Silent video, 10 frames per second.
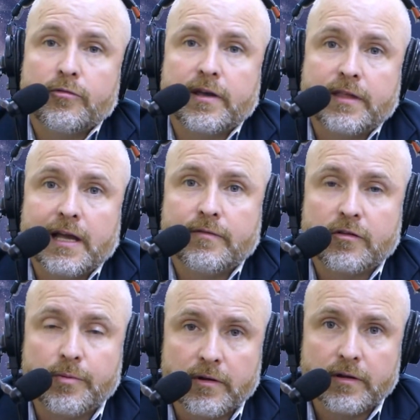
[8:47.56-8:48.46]
like they have
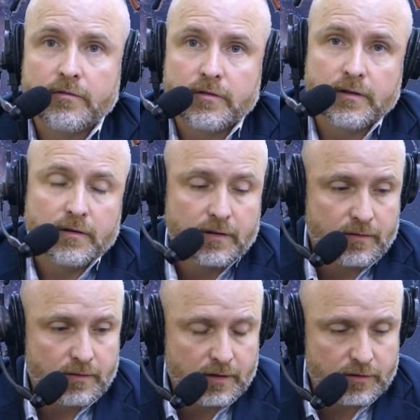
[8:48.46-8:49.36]
experience
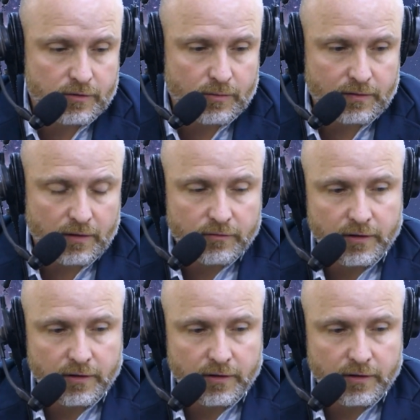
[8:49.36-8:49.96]
in doing this,